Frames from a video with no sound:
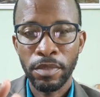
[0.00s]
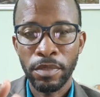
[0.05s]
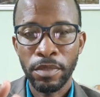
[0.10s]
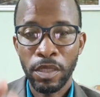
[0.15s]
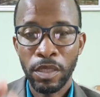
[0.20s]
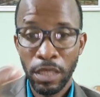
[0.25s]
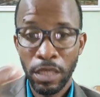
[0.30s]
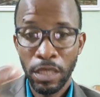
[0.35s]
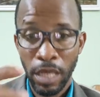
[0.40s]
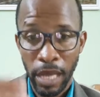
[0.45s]

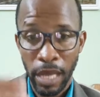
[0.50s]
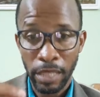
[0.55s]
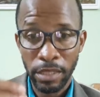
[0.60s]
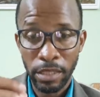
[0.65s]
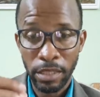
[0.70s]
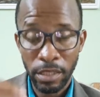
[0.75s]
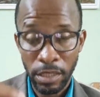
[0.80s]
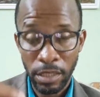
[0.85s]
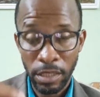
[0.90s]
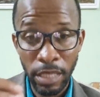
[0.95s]
He had
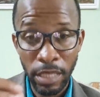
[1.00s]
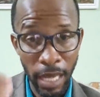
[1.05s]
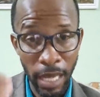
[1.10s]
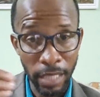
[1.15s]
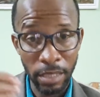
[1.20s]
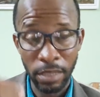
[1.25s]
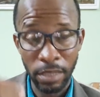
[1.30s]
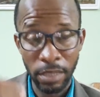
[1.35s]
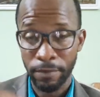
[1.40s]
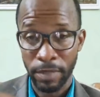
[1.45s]

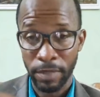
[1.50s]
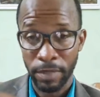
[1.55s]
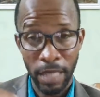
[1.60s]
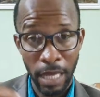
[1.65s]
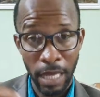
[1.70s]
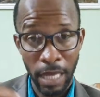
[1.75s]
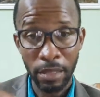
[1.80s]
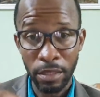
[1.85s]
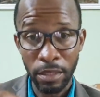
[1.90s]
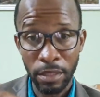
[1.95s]

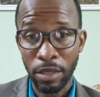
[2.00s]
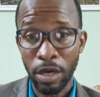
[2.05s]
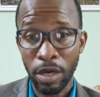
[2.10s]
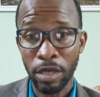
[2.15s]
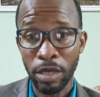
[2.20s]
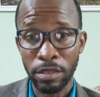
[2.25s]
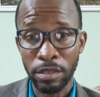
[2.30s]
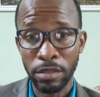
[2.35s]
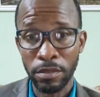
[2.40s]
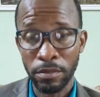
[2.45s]
the
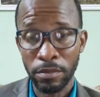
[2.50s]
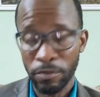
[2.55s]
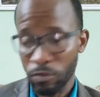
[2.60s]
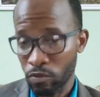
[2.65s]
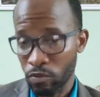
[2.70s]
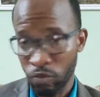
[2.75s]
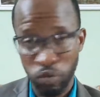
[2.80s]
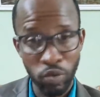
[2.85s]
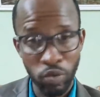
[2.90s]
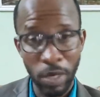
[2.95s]
thought.
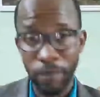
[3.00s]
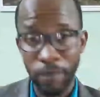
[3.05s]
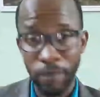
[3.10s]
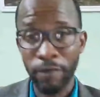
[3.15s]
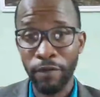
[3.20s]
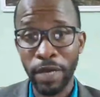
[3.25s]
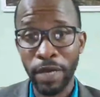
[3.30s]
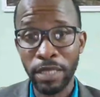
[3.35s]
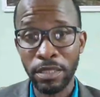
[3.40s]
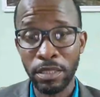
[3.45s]
Whoever
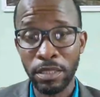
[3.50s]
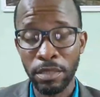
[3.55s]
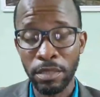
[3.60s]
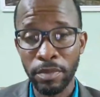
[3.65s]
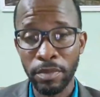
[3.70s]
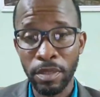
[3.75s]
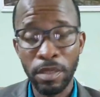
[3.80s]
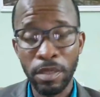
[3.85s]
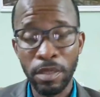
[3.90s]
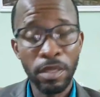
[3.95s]
advised him,
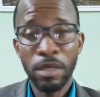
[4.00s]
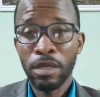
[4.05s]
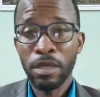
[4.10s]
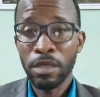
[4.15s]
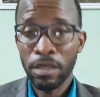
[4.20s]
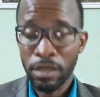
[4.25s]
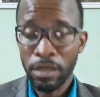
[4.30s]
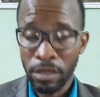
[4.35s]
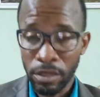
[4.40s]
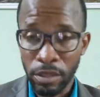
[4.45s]

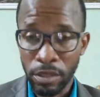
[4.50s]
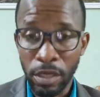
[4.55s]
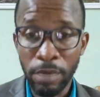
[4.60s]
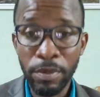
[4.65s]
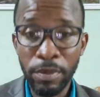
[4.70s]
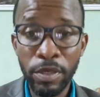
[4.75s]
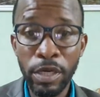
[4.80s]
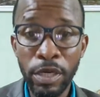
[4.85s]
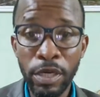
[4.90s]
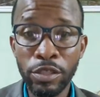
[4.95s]

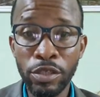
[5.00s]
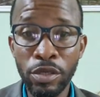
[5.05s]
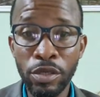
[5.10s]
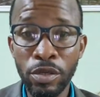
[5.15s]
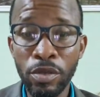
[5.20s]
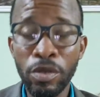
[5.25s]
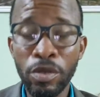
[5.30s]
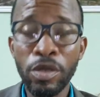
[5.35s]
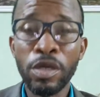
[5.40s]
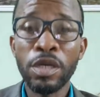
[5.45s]

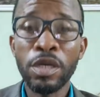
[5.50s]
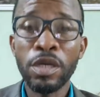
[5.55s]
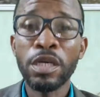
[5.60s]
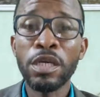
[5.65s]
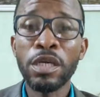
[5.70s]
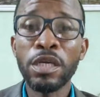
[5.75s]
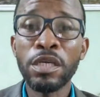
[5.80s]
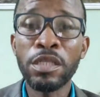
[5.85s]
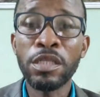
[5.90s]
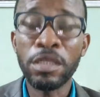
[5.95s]
WHO,
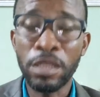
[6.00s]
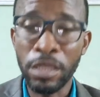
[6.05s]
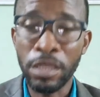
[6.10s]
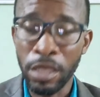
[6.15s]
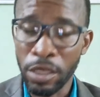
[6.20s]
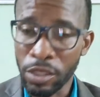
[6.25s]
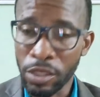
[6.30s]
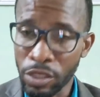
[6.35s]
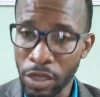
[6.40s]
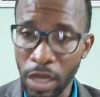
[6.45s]
they
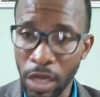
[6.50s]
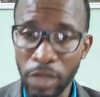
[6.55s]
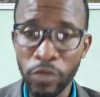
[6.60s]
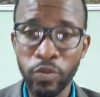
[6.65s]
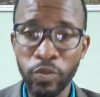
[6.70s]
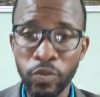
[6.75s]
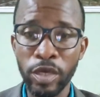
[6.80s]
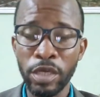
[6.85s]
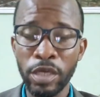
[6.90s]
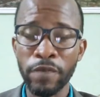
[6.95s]
are not
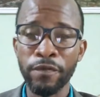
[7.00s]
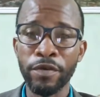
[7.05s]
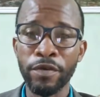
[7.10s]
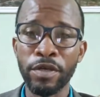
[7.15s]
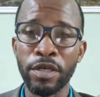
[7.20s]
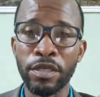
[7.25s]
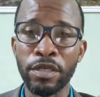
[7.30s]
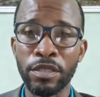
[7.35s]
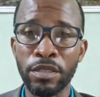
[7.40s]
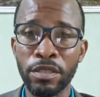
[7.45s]
working for
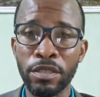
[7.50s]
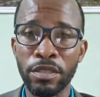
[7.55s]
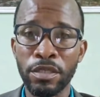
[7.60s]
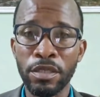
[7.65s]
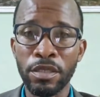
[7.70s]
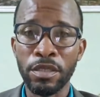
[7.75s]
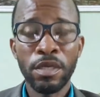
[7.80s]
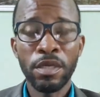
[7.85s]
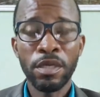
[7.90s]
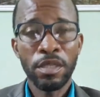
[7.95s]
us.
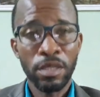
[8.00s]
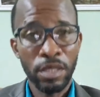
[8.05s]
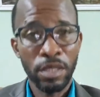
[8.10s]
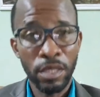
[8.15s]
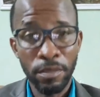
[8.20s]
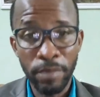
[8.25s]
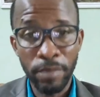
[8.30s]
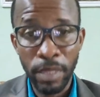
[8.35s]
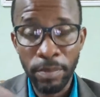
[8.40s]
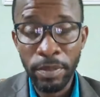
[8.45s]

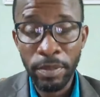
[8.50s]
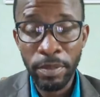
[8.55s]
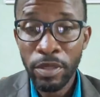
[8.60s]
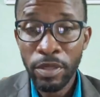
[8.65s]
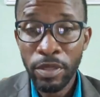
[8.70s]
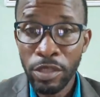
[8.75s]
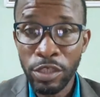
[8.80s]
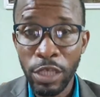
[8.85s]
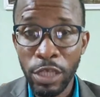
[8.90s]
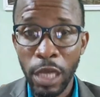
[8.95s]
They may be
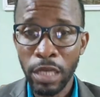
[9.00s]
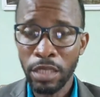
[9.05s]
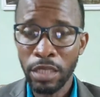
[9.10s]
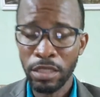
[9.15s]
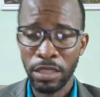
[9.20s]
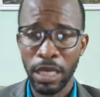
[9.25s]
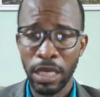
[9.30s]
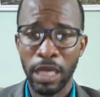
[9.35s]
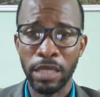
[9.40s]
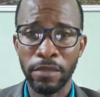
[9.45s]
on China's
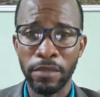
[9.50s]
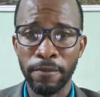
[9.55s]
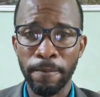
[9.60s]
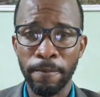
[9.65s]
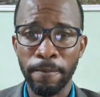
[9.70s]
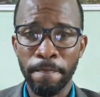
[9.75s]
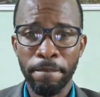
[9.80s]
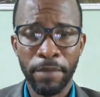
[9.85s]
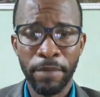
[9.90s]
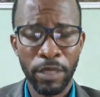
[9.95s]
side,
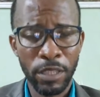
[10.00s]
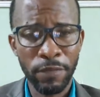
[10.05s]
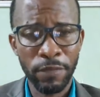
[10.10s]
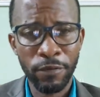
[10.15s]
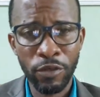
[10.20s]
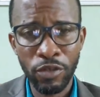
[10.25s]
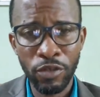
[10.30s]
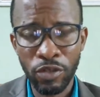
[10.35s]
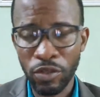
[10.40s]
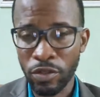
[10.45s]
because of
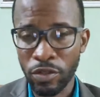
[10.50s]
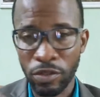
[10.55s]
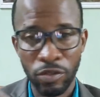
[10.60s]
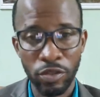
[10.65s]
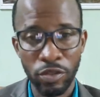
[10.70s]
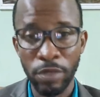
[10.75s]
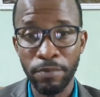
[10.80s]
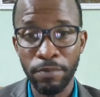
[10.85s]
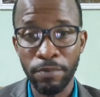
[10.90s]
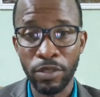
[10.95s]
course
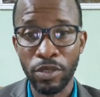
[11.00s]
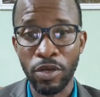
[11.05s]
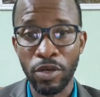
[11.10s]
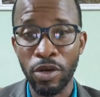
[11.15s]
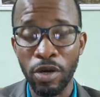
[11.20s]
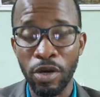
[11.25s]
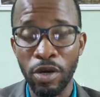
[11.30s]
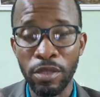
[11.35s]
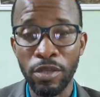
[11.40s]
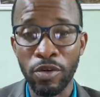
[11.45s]
Trump used to
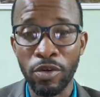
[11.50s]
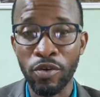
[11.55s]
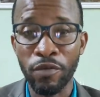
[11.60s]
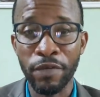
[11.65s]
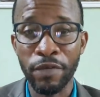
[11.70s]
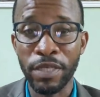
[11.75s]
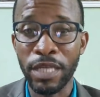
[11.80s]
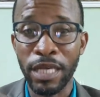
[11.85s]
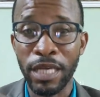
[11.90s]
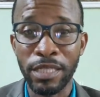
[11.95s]
call the
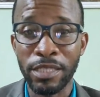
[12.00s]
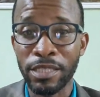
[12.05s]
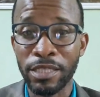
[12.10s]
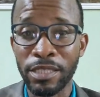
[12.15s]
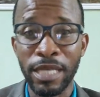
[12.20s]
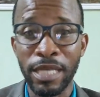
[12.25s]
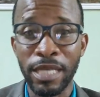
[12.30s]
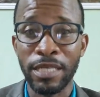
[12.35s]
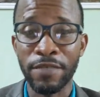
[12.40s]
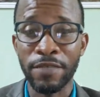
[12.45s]
COVID-19
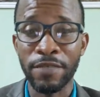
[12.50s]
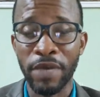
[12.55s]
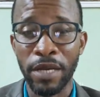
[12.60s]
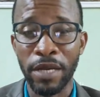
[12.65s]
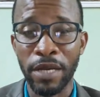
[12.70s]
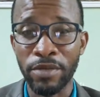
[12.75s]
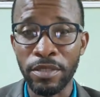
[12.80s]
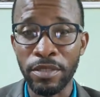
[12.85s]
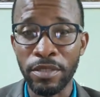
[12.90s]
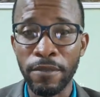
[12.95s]
China's
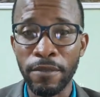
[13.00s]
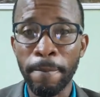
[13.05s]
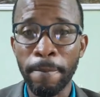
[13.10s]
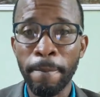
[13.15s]
virus.